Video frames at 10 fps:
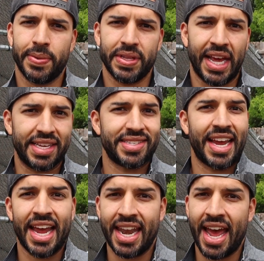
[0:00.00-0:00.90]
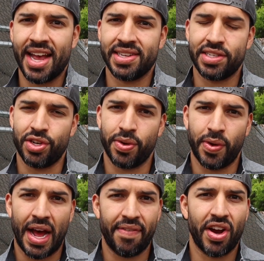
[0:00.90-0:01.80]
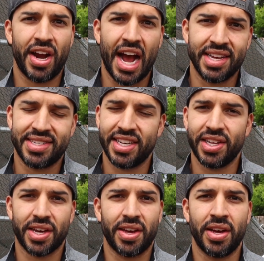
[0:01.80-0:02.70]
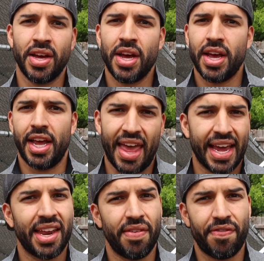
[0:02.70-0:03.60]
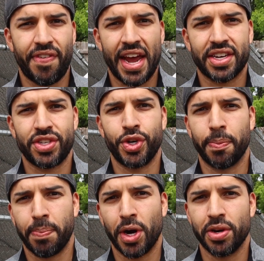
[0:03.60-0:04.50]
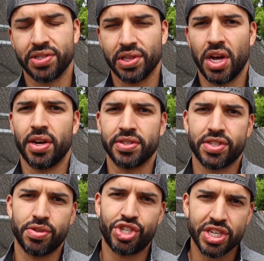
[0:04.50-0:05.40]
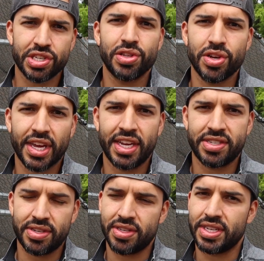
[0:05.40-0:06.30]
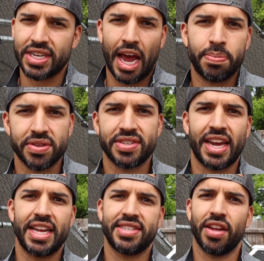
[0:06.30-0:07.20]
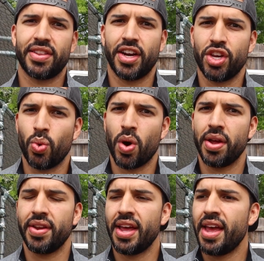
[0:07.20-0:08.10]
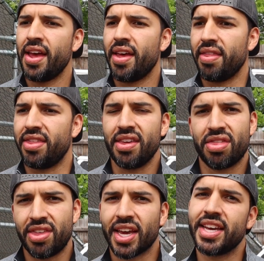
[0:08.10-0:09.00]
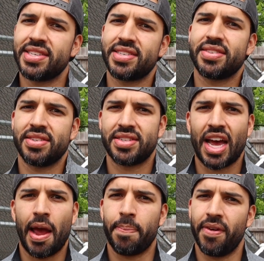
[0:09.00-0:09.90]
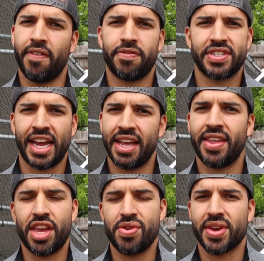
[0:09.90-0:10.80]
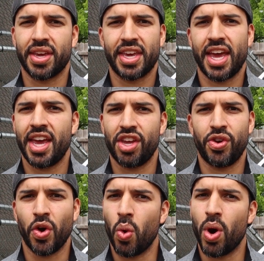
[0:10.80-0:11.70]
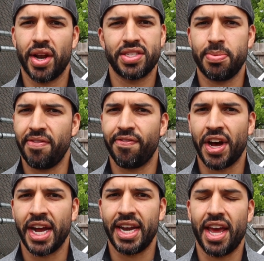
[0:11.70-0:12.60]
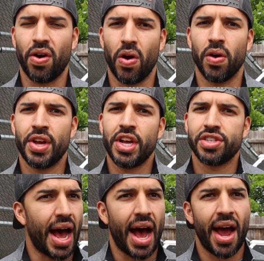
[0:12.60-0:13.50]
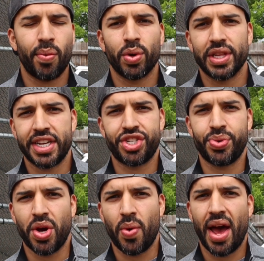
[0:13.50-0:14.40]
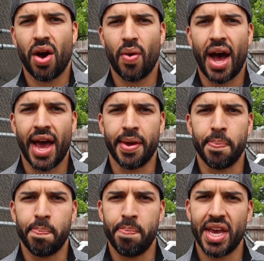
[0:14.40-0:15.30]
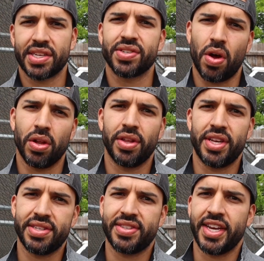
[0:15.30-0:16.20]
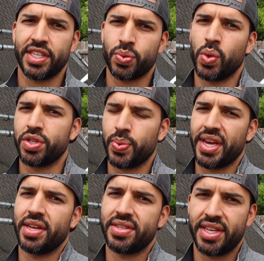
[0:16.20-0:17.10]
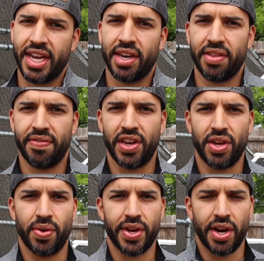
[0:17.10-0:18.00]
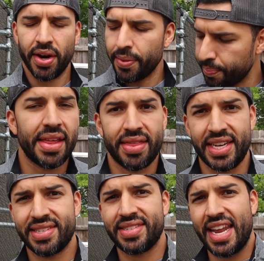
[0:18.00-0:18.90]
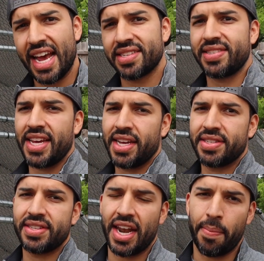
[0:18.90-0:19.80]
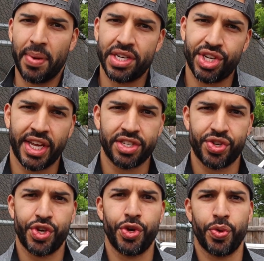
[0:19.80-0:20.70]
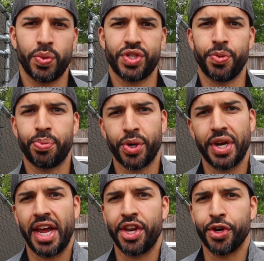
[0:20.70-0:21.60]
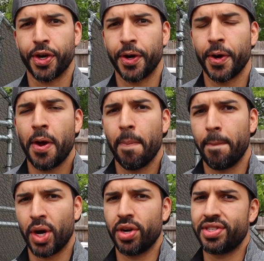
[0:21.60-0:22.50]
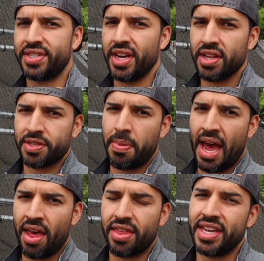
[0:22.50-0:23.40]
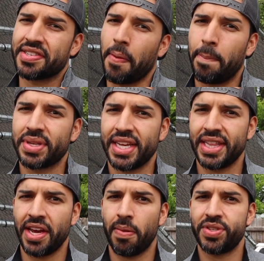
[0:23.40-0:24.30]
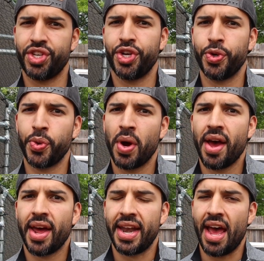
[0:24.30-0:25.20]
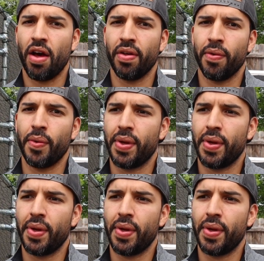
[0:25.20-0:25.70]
Like sand has, you know, very high silica, and that can affect your bird's lungs. So just look into the types of sands out there. You want the thickest type of sand that you can get. You don't want it to be fine at all. I will let you know how I mix all of these things once we get to the end of the video here. These next things that I'm mentioning to you to put in your bird's dust bath is completely up to you. Now,